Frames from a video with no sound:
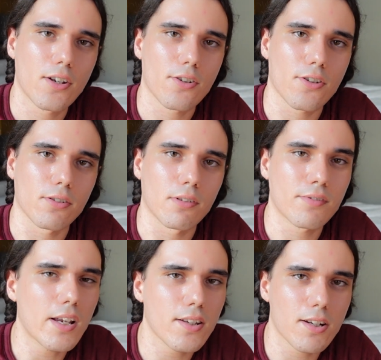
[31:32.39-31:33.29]
So with
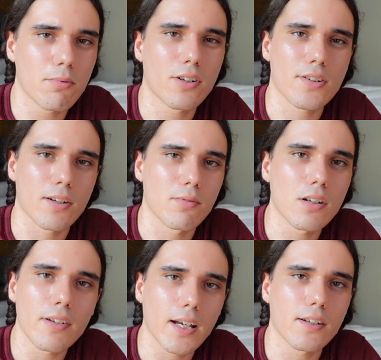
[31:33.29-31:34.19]
Tastyworks, I would
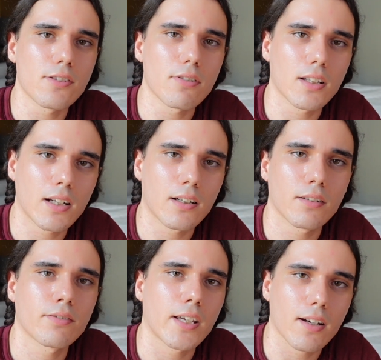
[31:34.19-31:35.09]
have had to do a lot
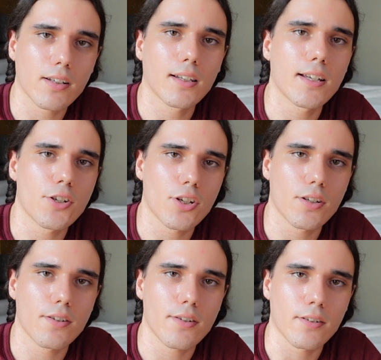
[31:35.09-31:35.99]
of
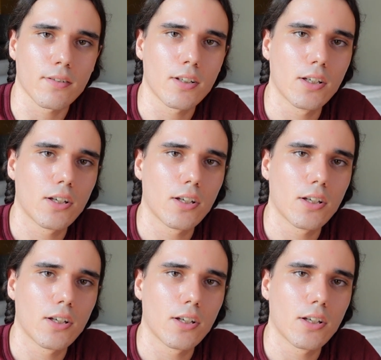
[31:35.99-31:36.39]
calculations and